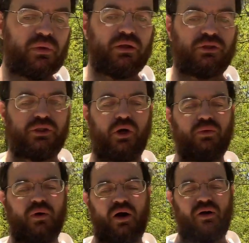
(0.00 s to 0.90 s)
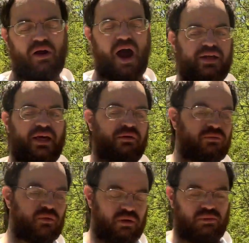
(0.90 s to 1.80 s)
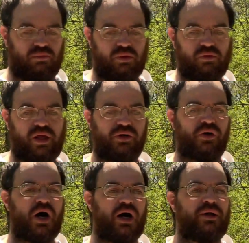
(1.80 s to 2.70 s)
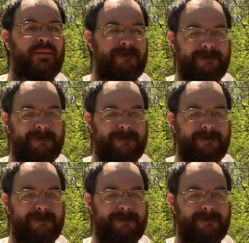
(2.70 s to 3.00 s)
So I can later on